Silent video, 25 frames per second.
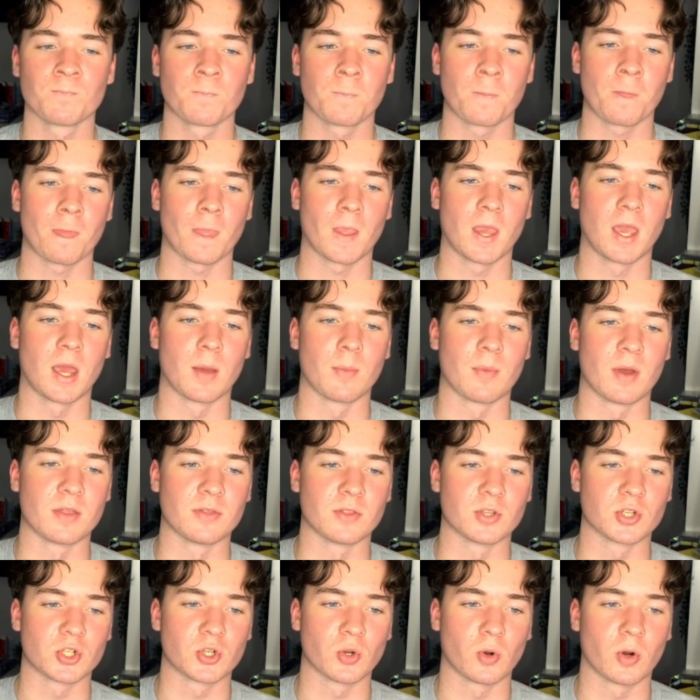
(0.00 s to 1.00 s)
In
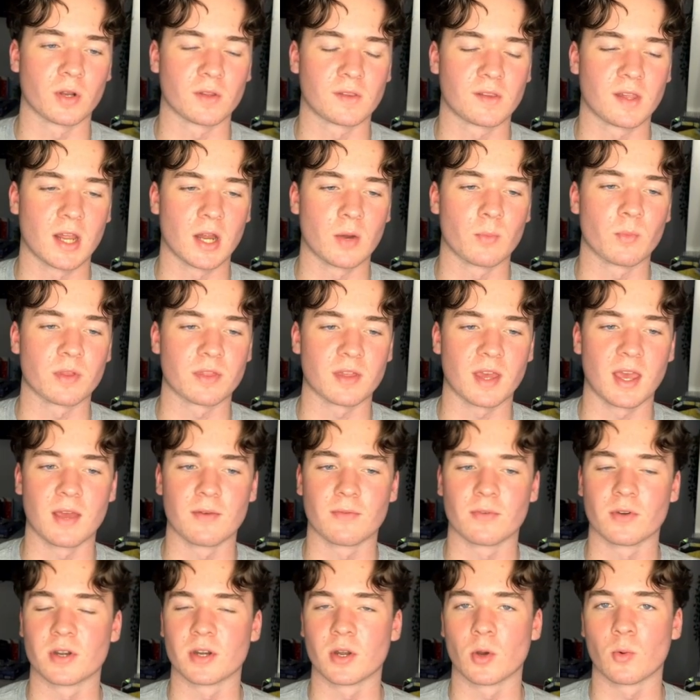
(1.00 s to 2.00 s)
the short term, with
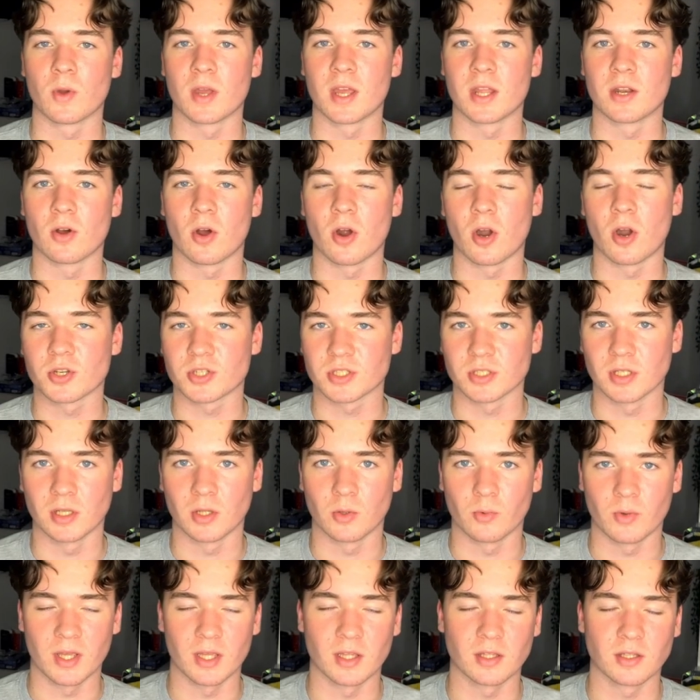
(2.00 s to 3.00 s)
Everton away and Arsenal
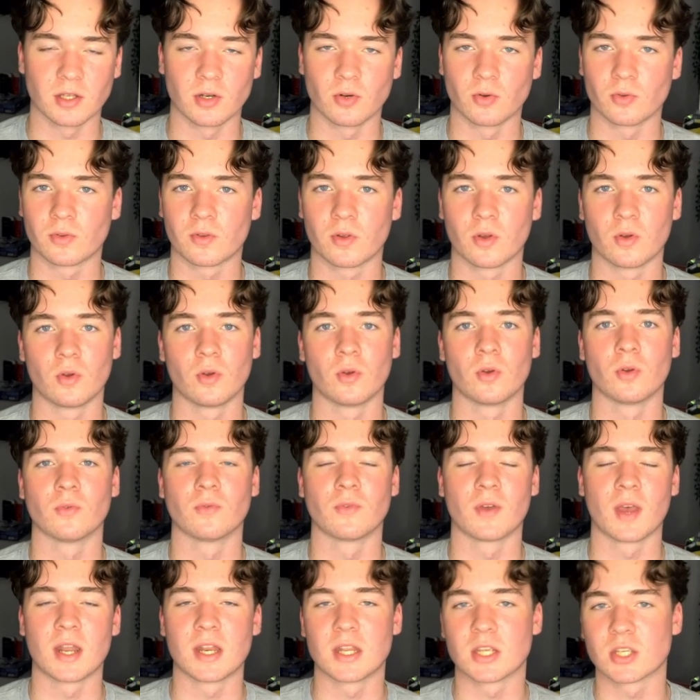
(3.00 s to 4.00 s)
away, 2
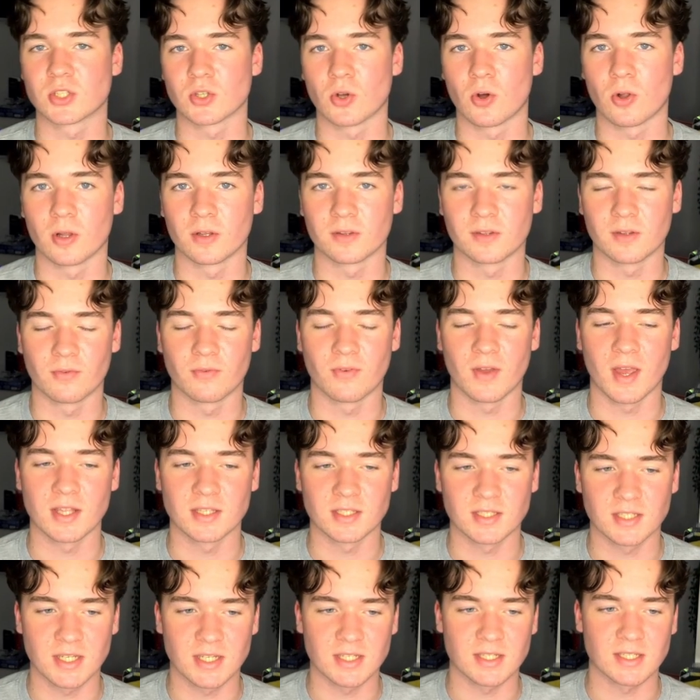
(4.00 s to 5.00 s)
very solid
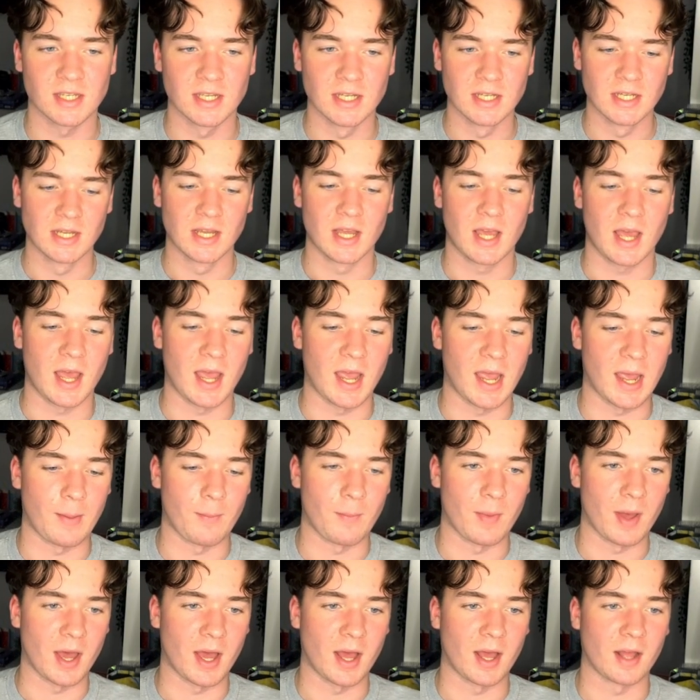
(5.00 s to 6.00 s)
defences,
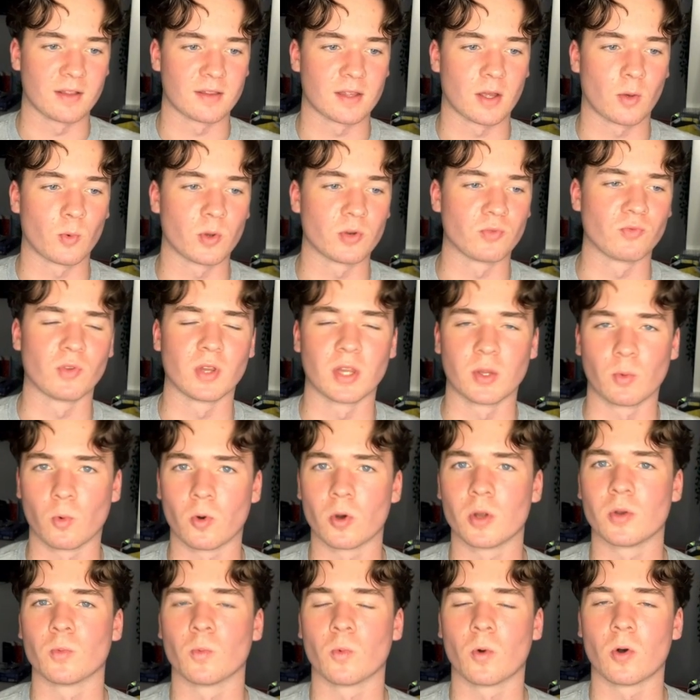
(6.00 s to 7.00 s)
and I wouldn't really
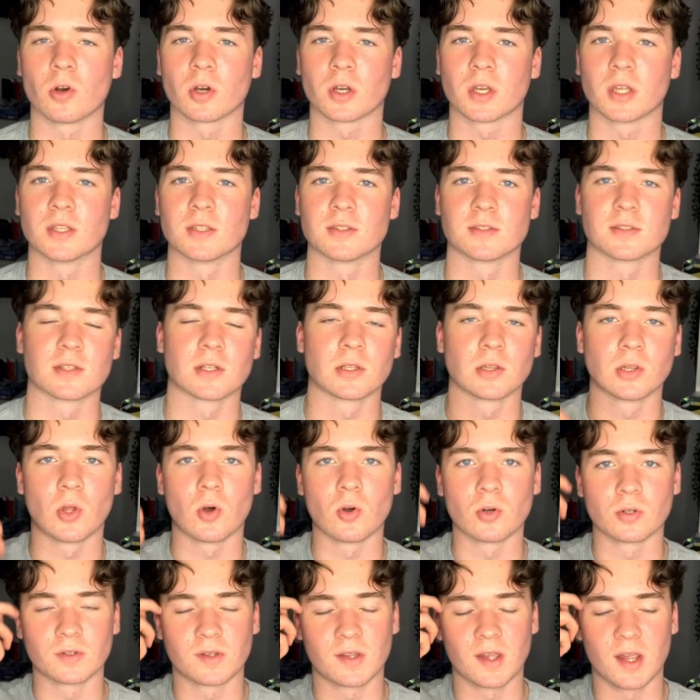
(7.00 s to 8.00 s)
want Watkins
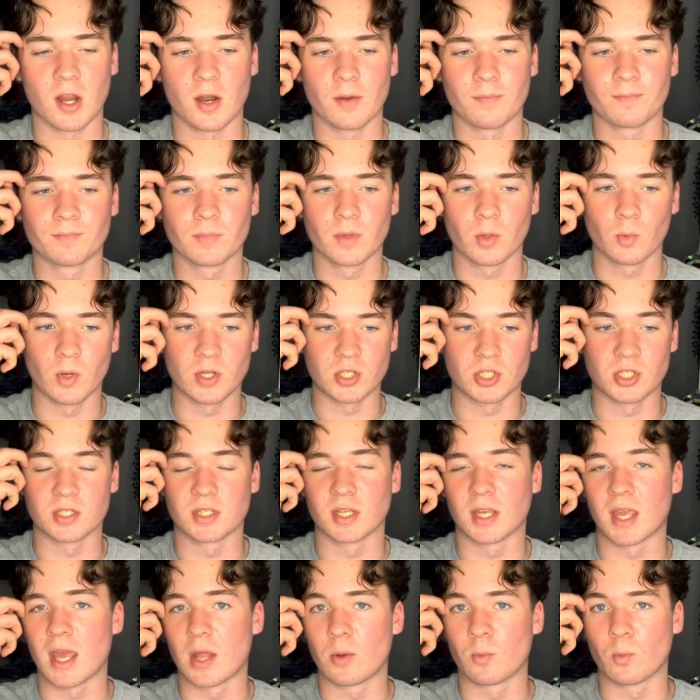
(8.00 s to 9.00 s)
long term, which is
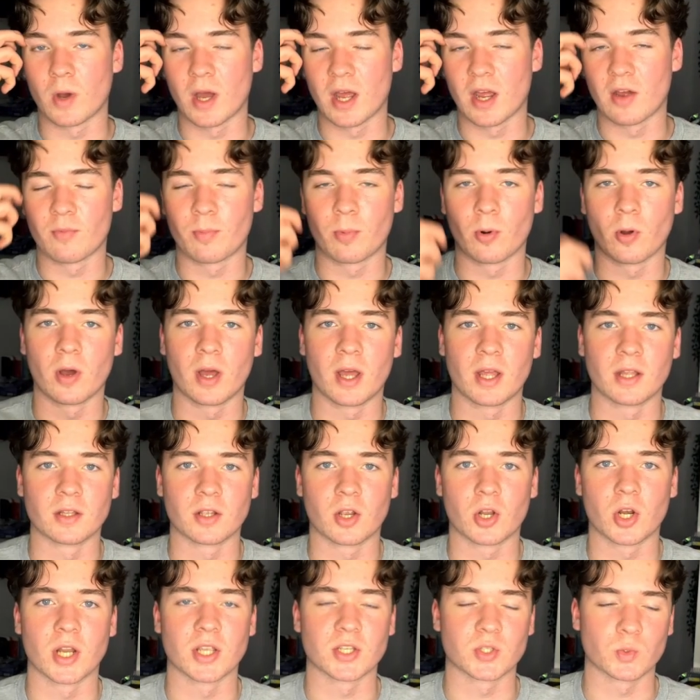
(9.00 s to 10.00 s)
again why I've brought in
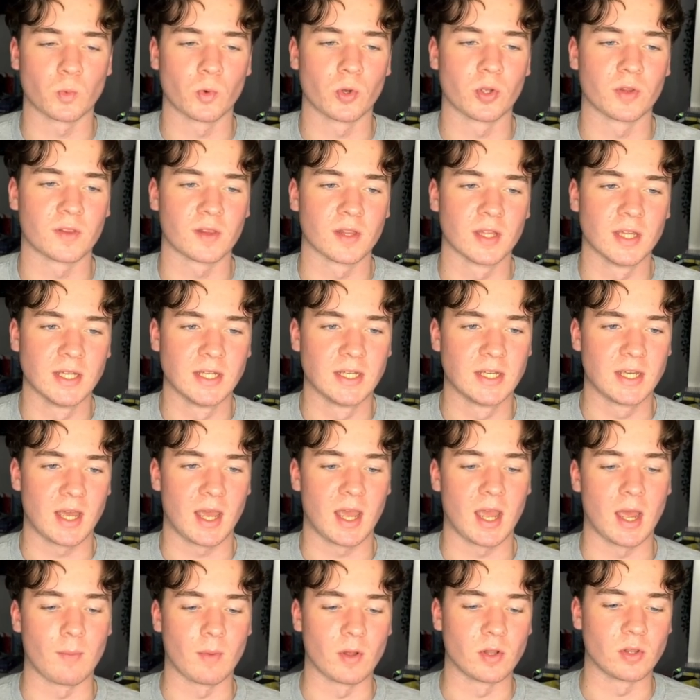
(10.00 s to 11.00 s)
Chris Wood,
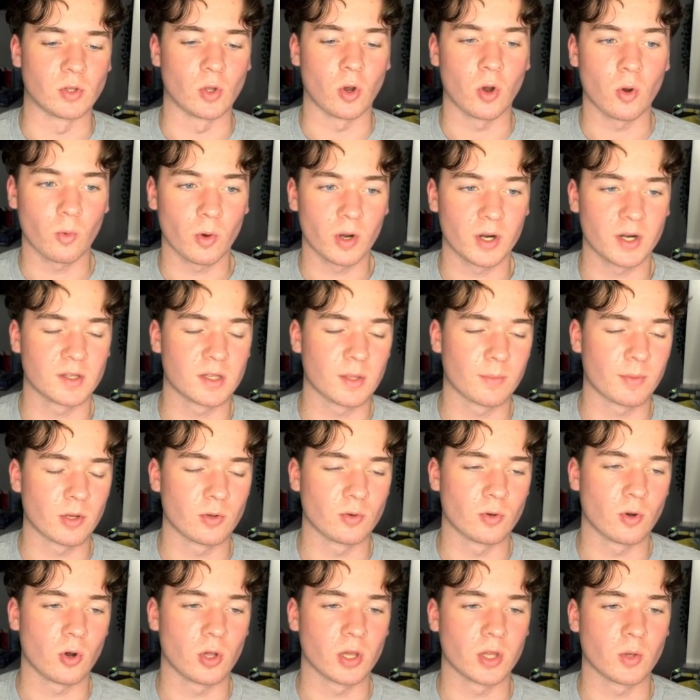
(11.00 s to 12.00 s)
and not worried
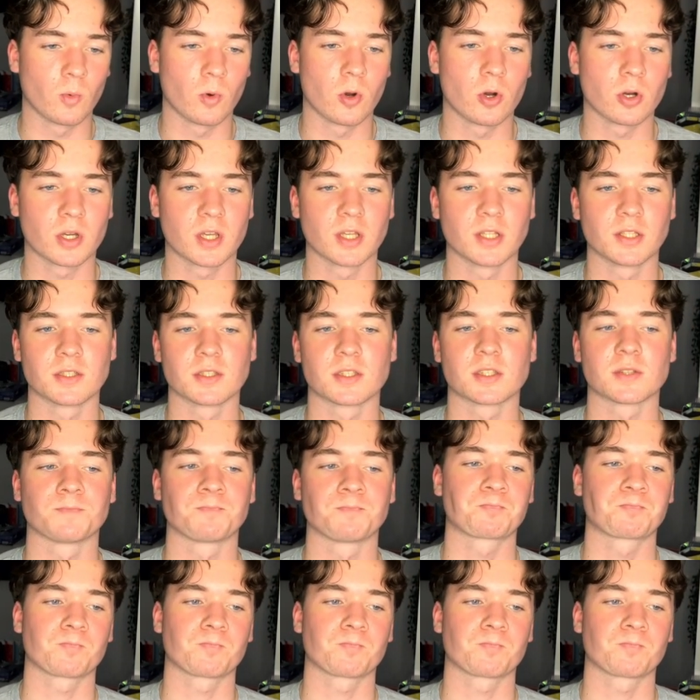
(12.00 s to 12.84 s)
about Ollie Watkins.